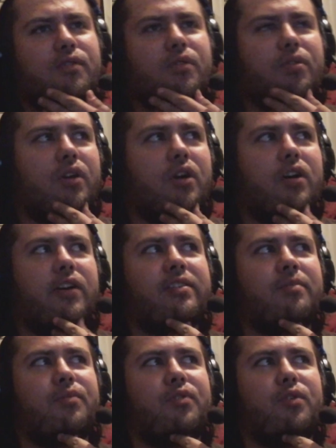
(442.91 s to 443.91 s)
The only reason
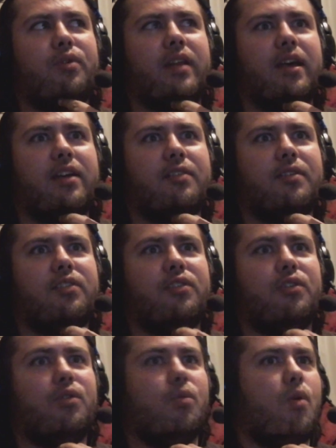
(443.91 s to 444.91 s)
I'm doing that is because
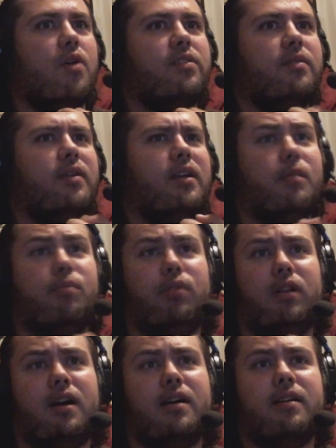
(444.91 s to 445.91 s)
there wasn't any
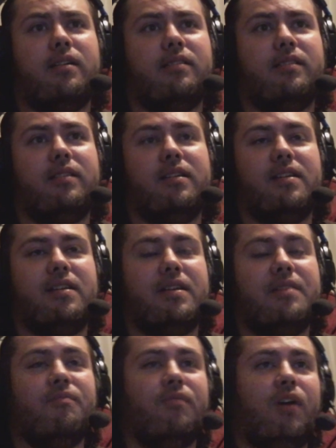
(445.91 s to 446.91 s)
plot
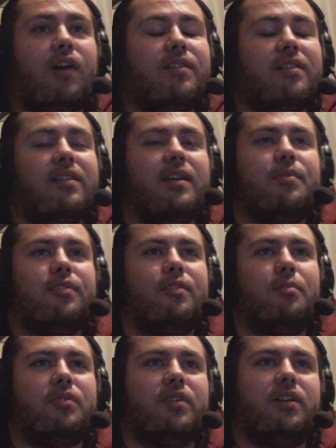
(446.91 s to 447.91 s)
involved in the episode
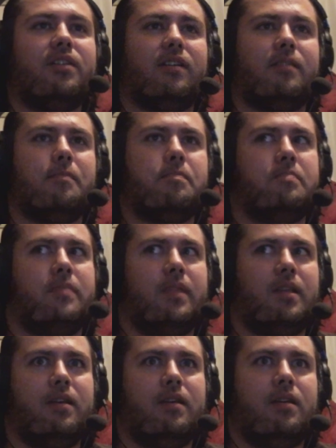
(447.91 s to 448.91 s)
besides like,
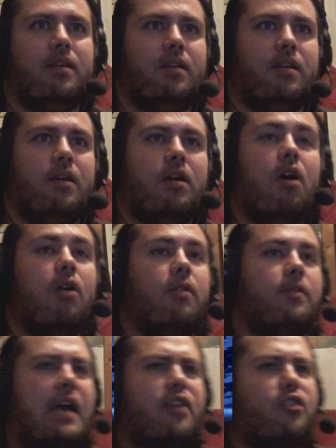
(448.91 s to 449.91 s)
oh,
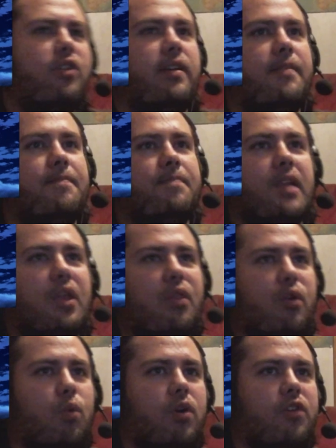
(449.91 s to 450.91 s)
actually, there
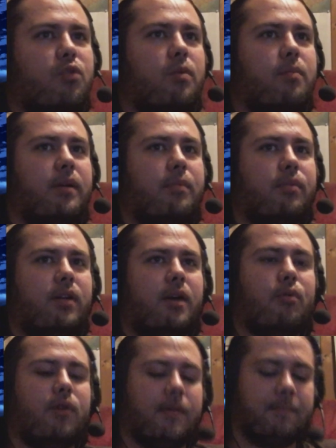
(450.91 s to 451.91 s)
was one big plot
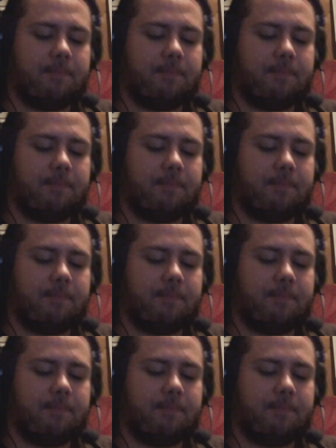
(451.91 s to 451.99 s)
point